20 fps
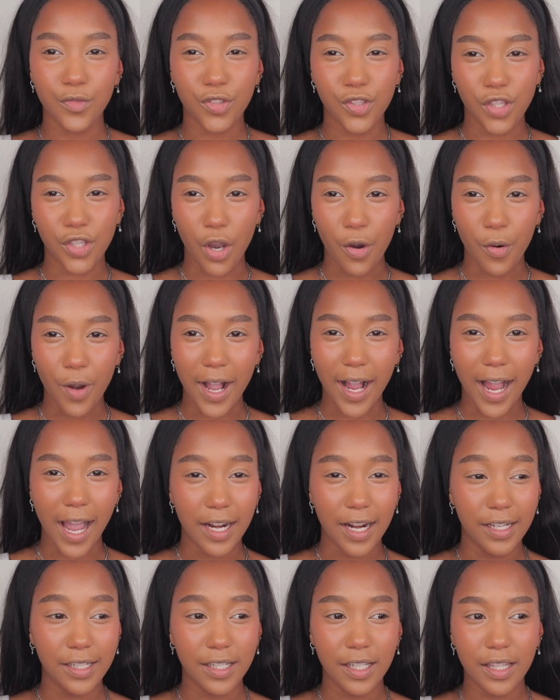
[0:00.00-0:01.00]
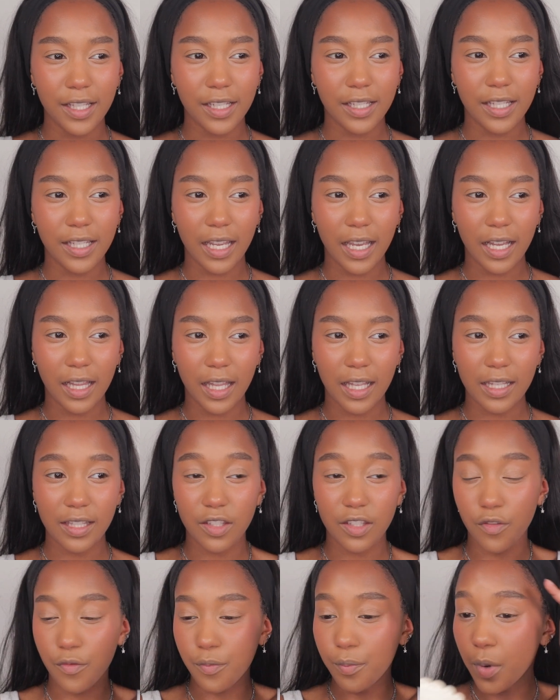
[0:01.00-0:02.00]
so I kind of did the tail
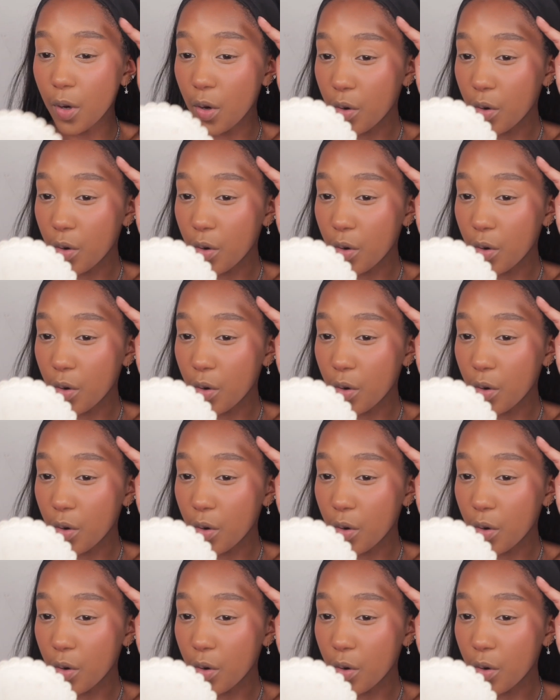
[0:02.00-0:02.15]
ends of